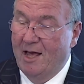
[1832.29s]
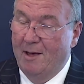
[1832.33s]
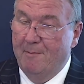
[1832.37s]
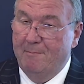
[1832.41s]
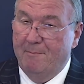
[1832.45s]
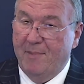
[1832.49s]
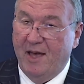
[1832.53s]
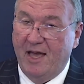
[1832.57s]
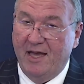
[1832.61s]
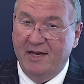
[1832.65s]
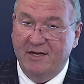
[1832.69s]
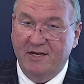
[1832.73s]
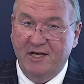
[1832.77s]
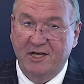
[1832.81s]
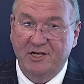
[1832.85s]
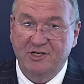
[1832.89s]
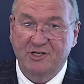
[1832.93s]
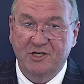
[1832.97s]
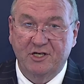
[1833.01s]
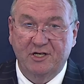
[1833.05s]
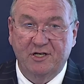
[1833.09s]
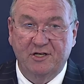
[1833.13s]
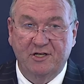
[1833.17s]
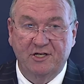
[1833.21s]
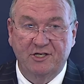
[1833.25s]
Pay
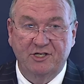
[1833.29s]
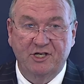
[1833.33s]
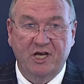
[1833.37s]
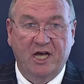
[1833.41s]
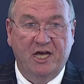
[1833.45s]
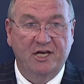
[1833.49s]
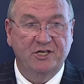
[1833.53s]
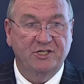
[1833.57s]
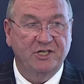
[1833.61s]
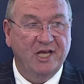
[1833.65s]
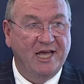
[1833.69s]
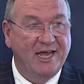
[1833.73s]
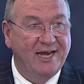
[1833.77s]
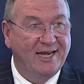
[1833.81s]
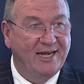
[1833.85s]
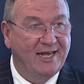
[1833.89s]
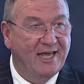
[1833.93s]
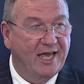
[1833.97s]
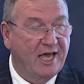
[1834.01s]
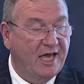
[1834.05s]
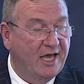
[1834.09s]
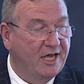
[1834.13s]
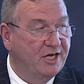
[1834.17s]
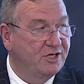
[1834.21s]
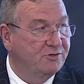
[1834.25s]
attention to the judge,
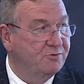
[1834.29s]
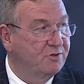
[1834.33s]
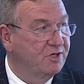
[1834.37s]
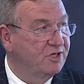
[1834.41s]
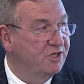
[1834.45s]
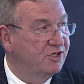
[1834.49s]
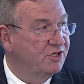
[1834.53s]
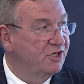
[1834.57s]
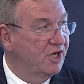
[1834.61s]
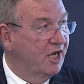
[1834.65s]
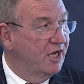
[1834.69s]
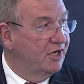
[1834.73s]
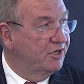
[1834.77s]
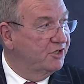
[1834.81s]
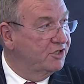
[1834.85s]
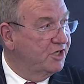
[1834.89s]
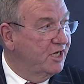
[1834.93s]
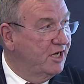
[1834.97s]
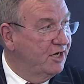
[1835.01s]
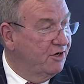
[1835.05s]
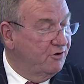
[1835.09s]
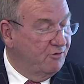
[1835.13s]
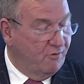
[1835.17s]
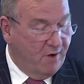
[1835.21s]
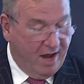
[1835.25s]
engage with the judge,
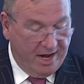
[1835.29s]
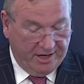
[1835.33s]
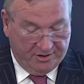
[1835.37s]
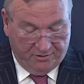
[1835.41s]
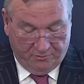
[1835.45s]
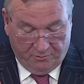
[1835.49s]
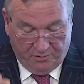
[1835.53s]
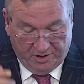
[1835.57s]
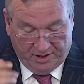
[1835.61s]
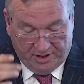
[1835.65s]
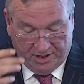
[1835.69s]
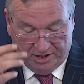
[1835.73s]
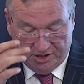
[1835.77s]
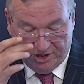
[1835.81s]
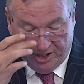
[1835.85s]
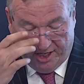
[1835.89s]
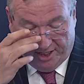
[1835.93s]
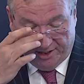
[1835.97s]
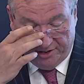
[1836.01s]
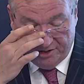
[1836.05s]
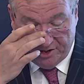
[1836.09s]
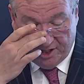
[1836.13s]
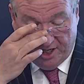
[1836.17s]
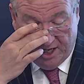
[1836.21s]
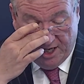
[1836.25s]
interact with the
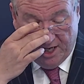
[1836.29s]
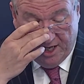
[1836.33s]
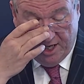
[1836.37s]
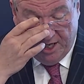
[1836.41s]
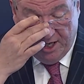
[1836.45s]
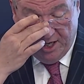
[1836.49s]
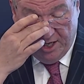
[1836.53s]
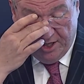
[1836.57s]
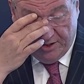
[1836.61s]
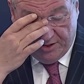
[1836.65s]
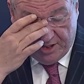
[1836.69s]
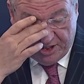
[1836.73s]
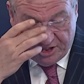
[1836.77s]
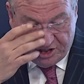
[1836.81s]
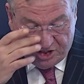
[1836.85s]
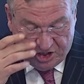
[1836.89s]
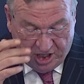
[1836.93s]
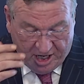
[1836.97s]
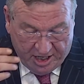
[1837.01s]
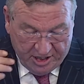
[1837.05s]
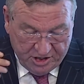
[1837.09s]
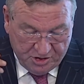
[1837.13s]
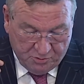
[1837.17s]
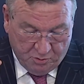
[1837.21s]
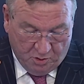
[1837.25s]
judge. The
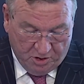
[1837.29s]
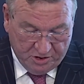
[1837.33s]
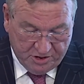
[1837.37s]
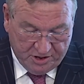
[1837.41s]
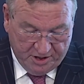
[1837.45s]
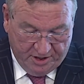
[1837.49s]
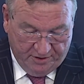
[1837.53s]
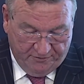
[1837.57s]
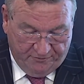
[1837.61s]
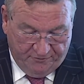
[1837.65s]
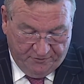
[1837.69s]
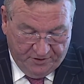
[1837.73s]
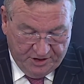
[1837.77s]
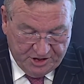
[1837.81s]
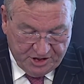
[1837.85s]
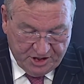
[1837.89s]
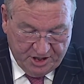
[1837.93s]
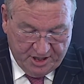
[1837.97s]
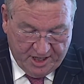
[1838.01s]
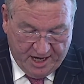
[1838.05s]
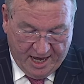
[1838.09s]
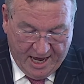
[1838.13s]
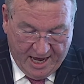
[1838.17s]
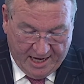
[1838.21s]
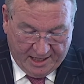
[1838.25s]
judge wants an efficient,
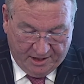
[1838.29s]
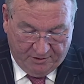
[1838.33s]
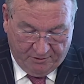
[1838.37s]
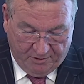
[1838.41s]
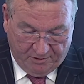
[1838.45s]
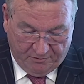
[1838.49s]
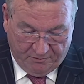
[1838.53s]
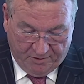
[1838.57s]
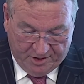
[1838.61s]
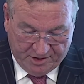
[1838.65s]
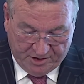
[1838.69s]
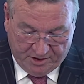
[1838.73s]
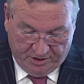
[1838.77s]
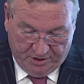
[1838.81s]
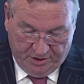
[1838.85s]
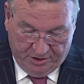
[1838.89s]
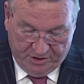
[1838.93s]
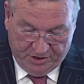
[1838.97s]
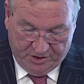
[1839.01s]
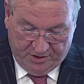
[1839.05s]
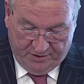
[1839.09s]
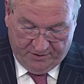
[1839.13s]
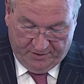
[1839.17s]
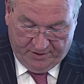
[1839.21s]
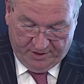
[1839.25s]
accurate
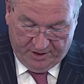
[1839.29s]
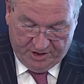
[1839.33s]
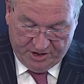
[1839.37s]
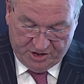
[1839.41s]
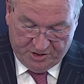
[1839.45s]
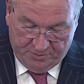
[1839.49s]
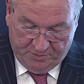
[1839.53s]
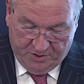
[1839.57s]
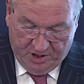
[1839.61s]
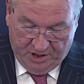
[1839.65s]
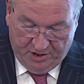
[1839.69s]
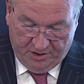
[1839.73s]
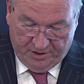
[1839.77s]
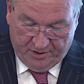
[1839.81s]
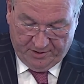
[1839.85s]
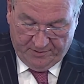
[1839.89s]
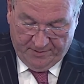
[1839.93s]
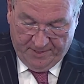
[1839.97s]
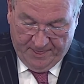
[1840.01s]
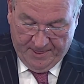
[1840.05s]
resolution of the dispute.